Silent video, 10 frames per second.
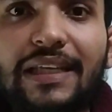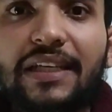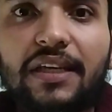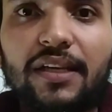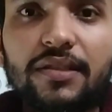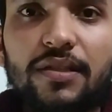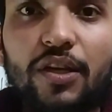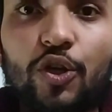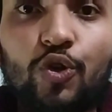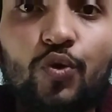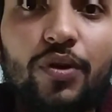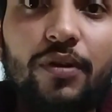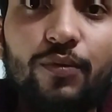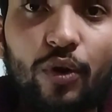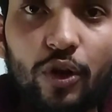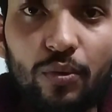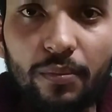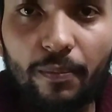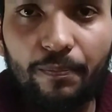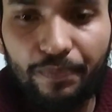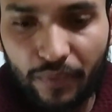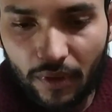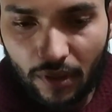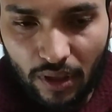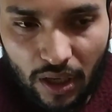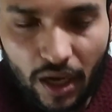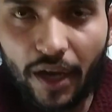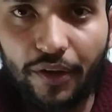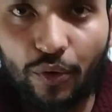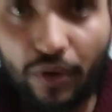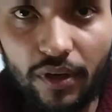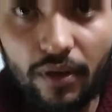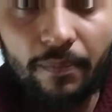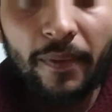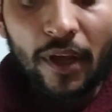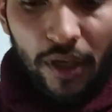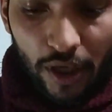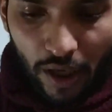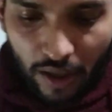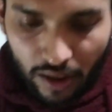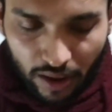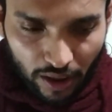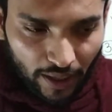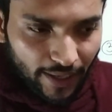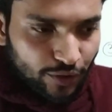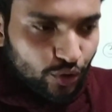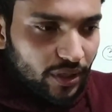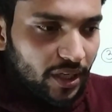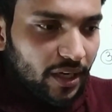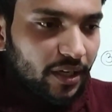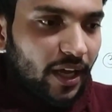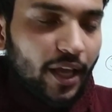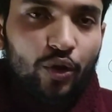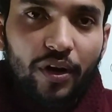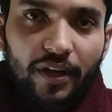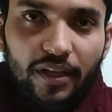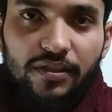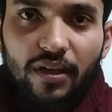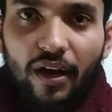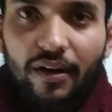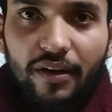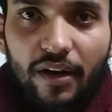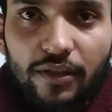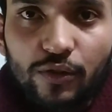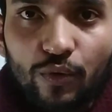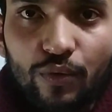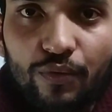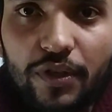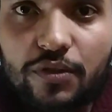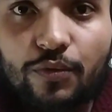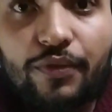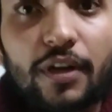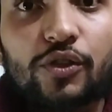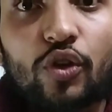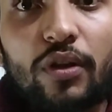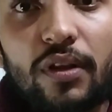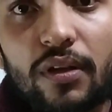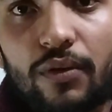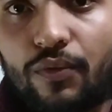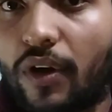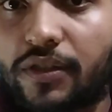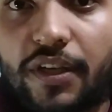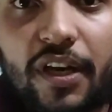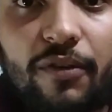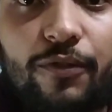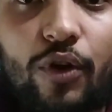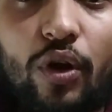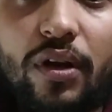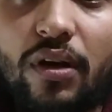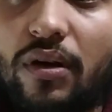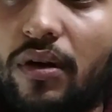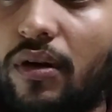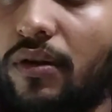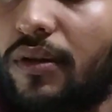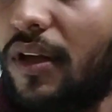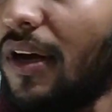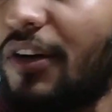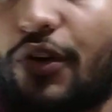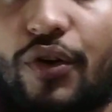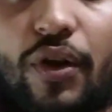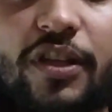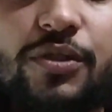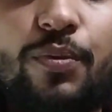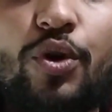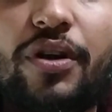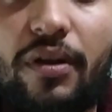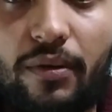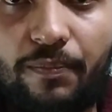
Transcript: increase urine volume, high urine. Actually, diuretics are drugs which works in nephron on the transporter.